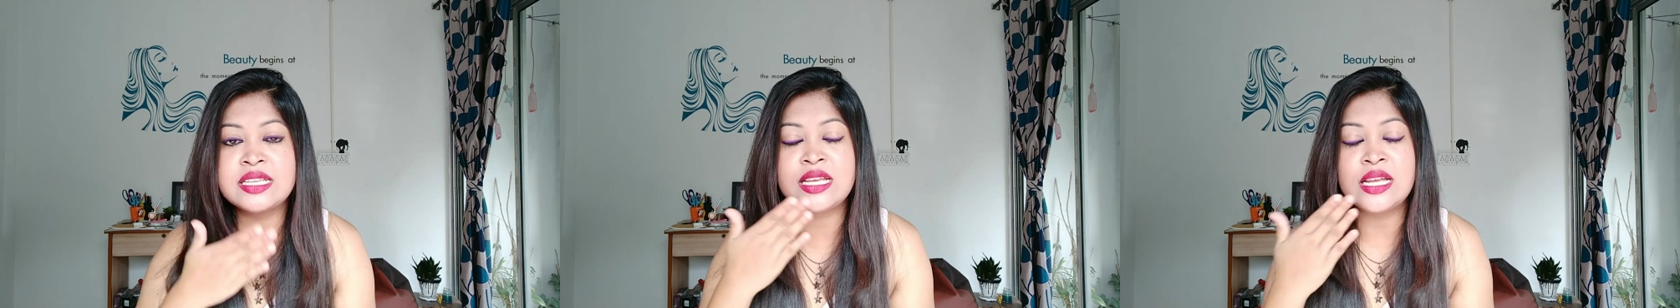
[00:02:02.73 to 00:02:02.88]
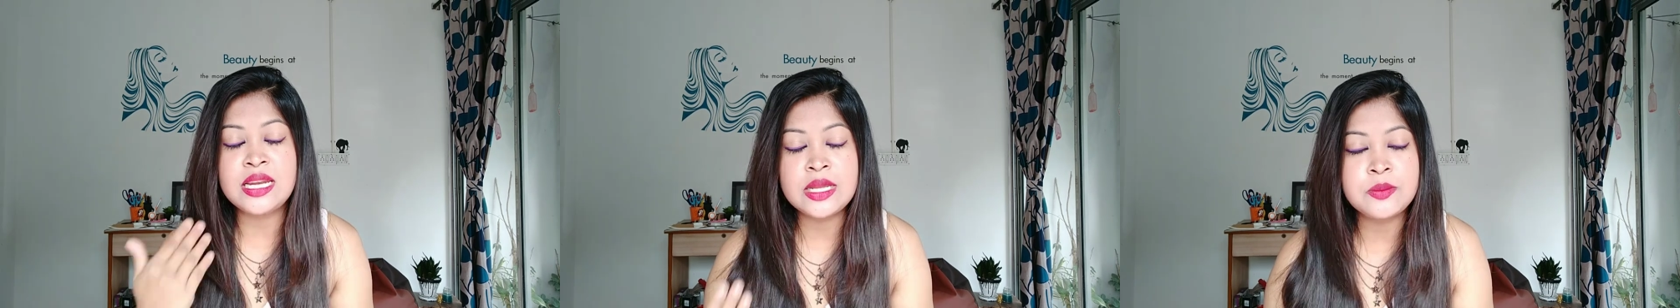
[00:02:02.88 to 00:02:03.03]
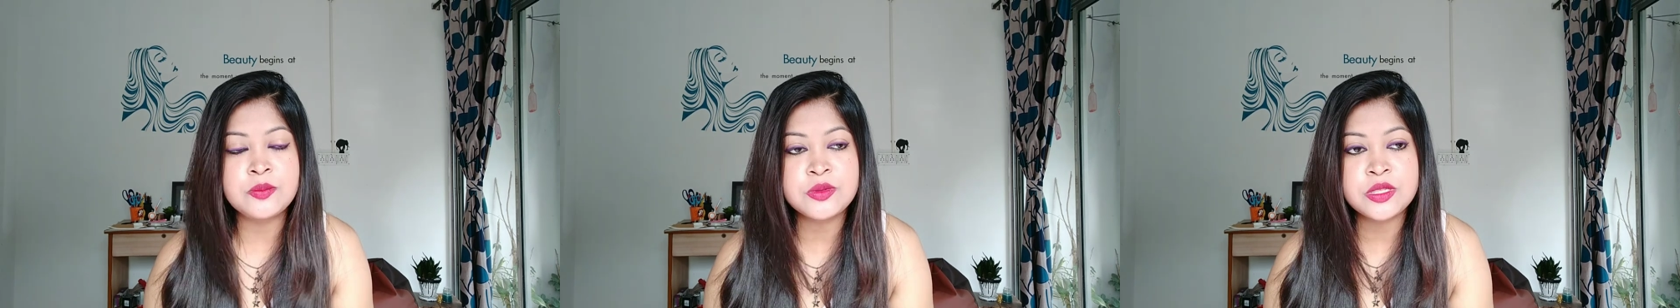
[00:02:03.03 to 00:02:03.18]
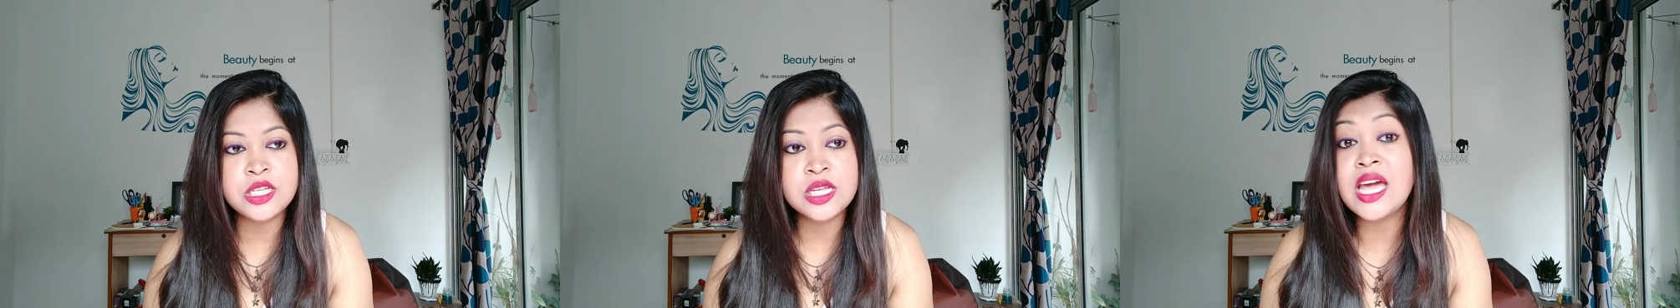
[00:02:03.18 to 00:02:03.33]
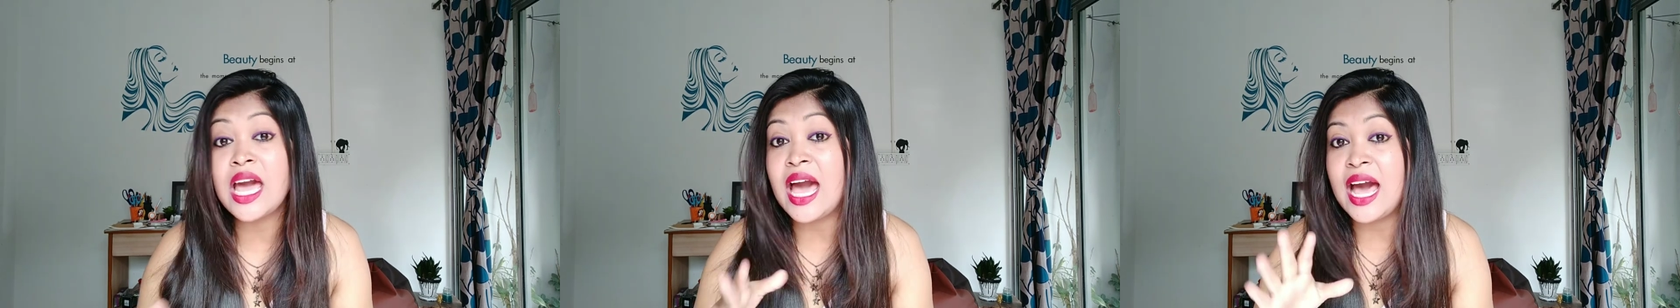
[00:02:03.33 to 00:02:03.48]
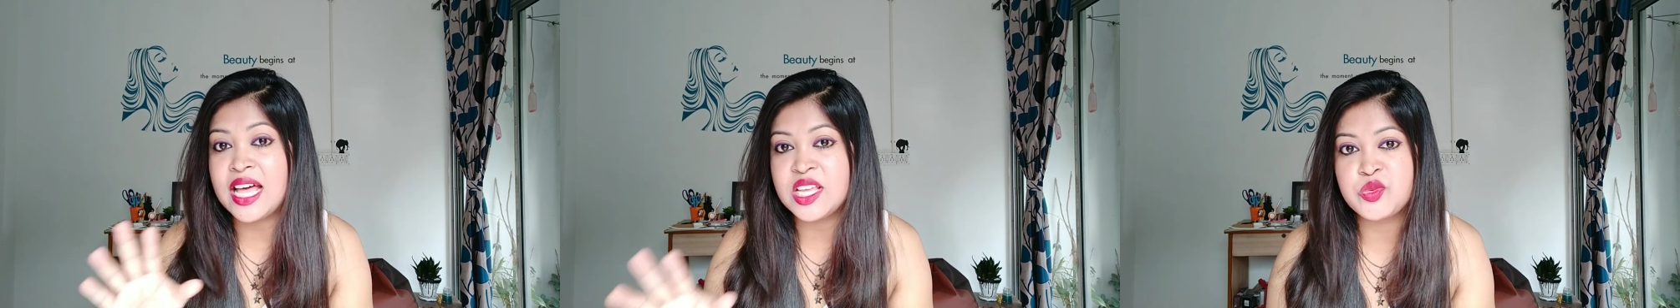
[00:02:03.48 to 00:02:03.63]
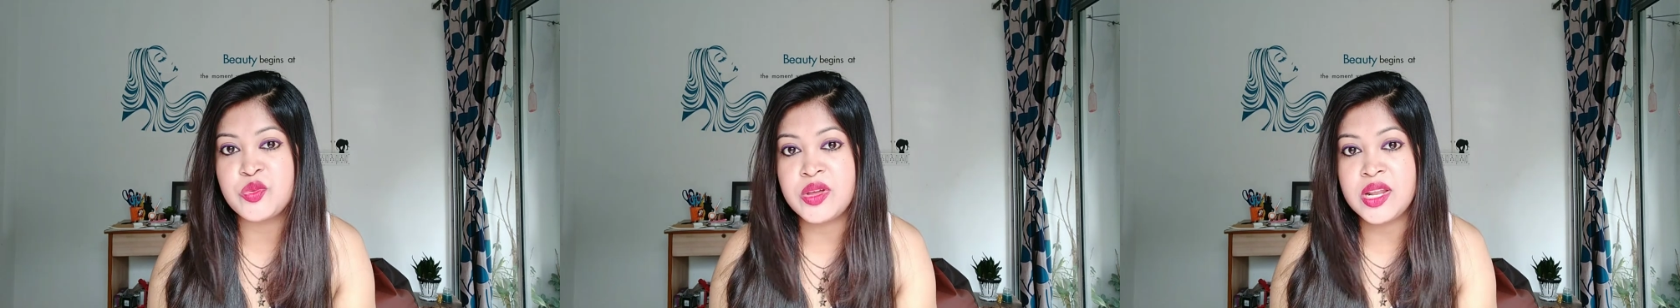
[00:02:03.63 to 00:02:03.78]
as a lipstick
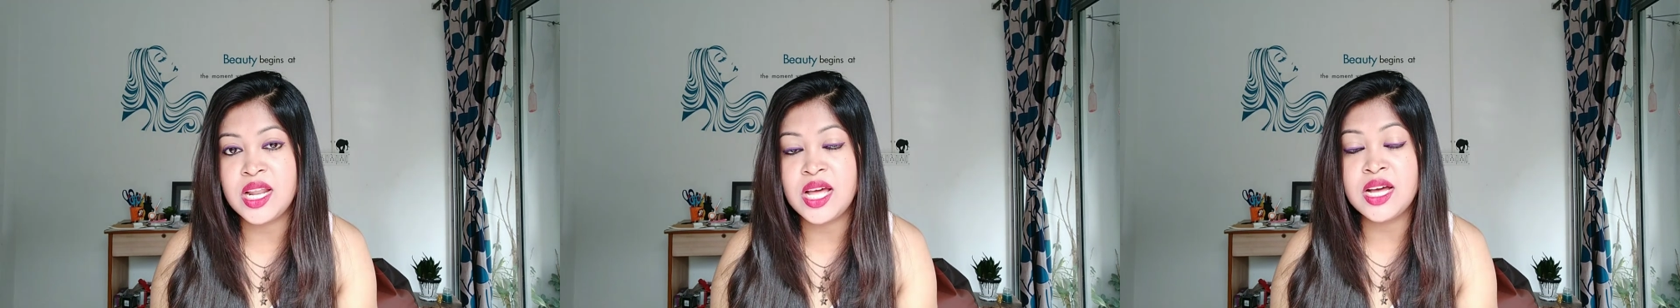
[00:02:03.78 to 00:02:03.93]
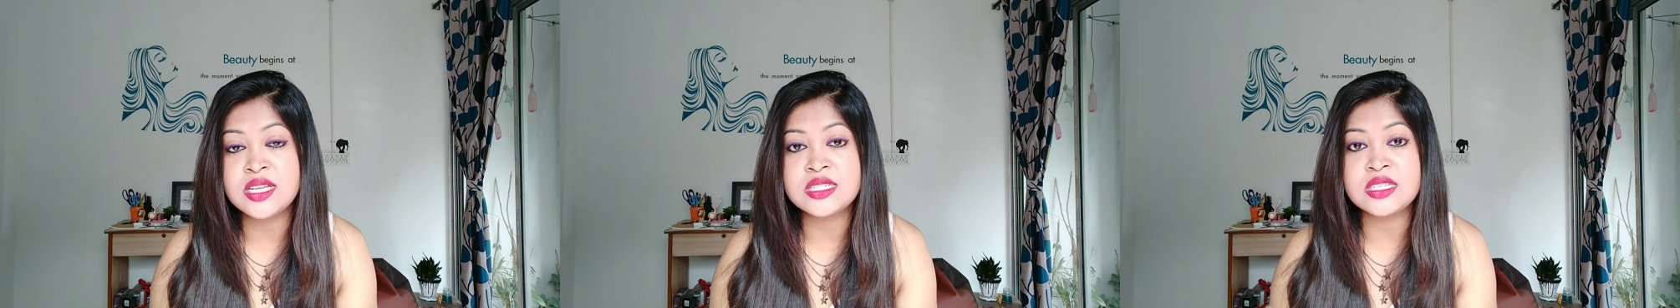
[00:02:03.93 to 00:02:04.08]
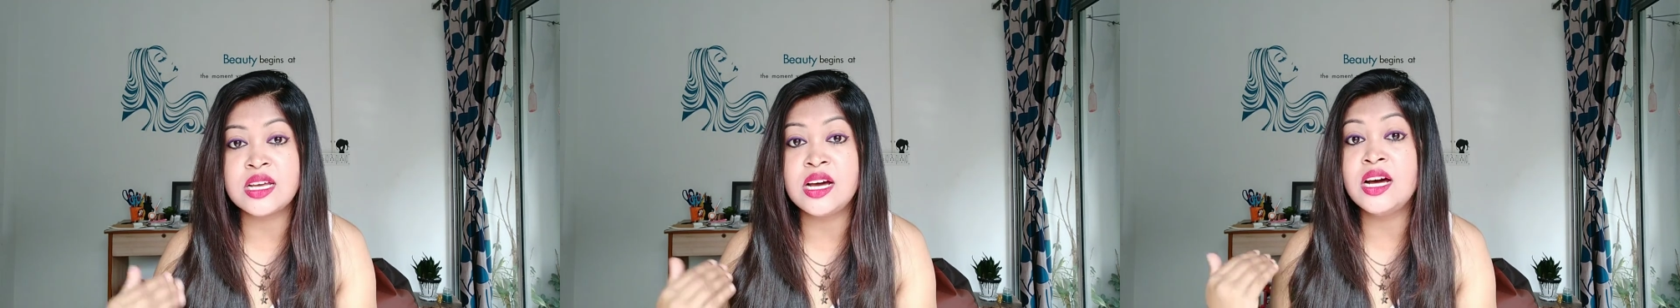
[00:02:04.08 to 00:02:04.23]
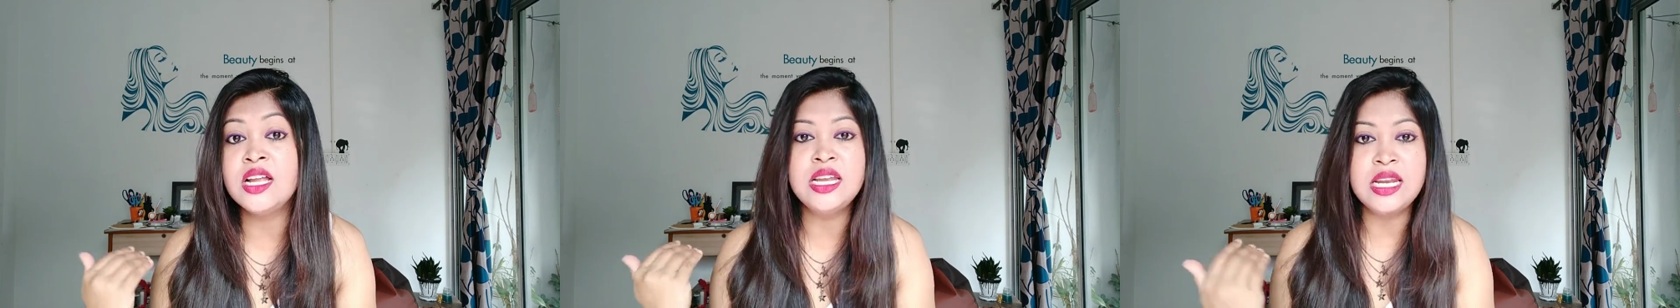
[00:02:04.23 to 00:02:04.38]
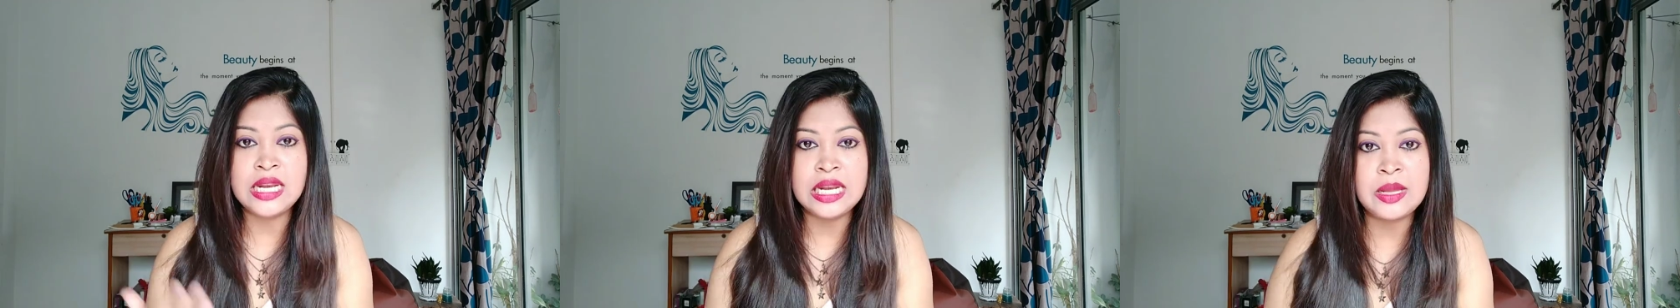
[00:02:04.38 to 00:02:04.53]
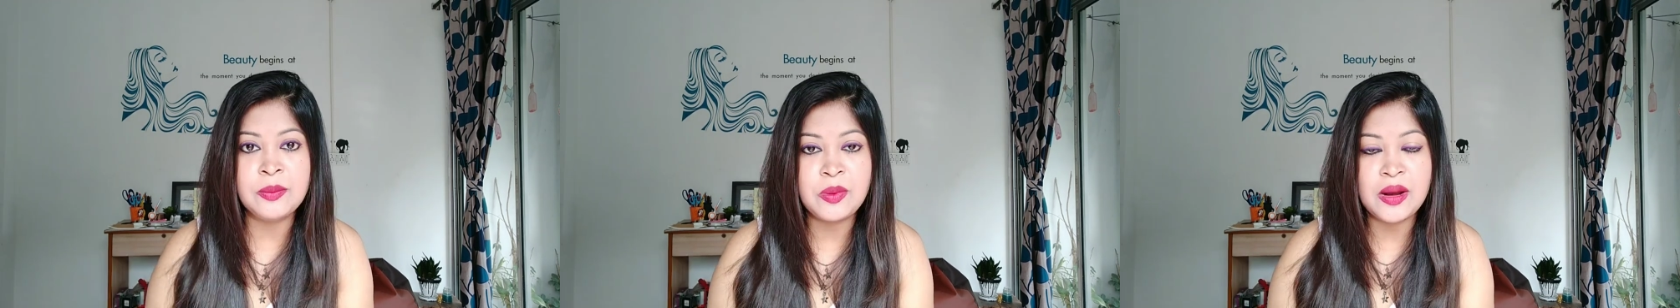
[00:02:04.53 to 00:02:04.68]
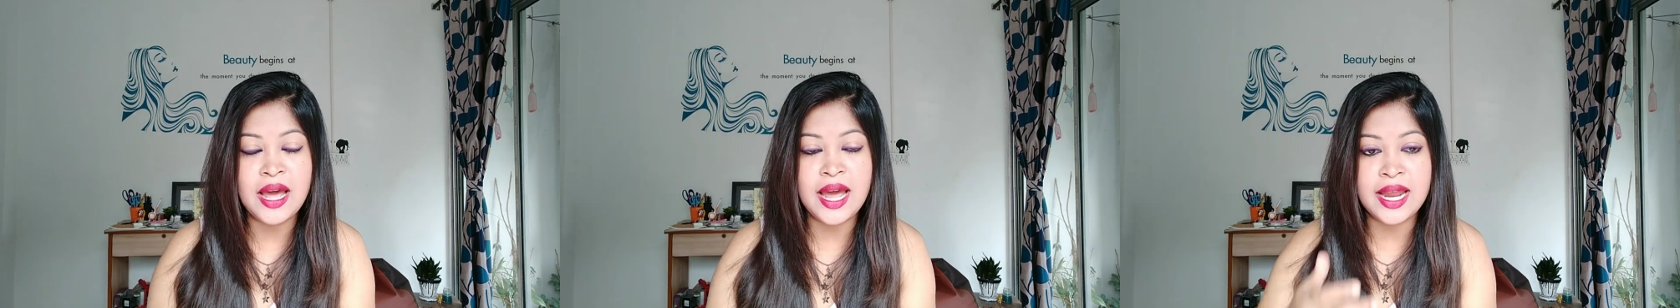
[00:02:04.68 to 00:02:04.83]
as well as a
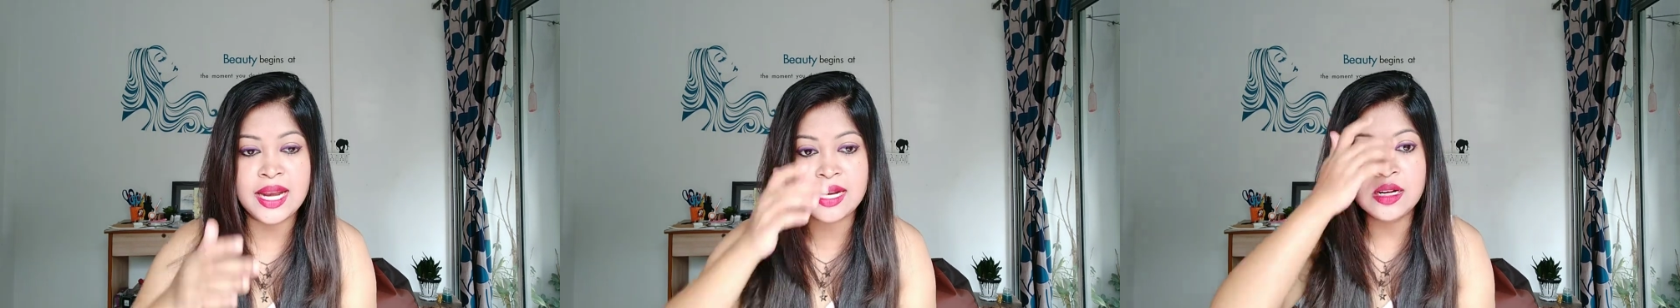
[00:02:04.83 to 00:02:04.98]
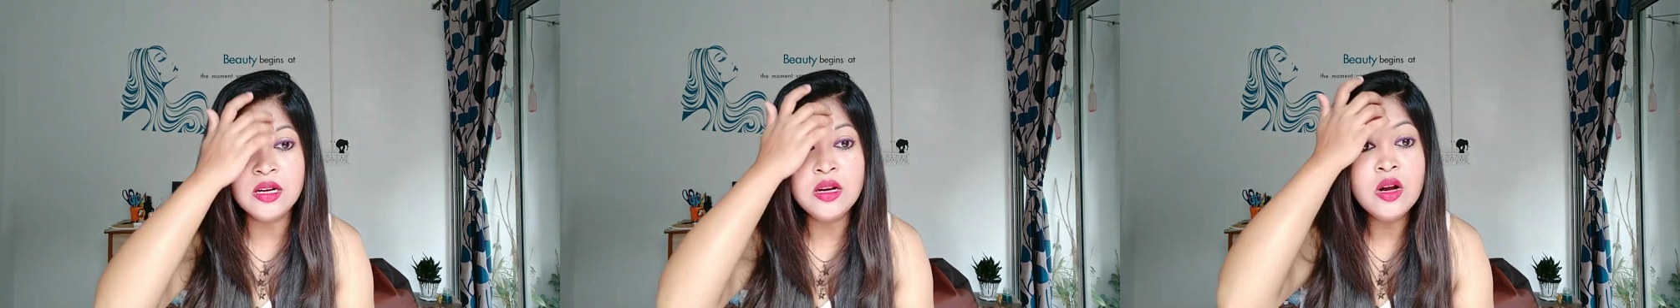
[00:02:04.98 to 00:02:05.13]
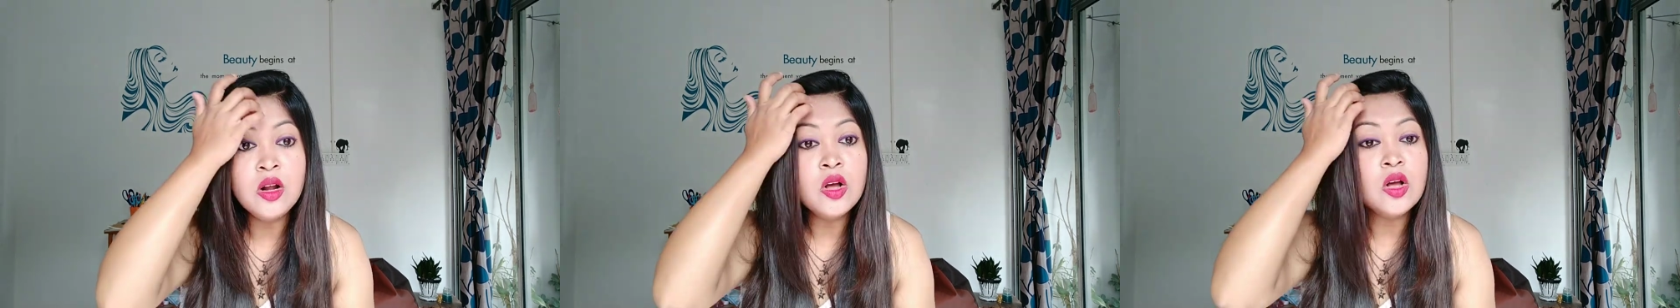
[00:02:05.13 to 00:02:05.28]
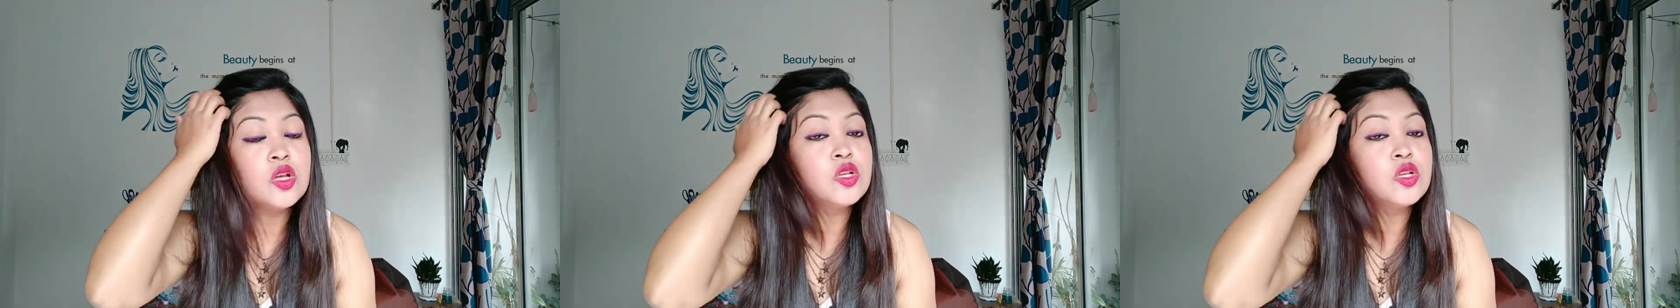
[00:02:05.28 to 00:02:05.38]
lip liner.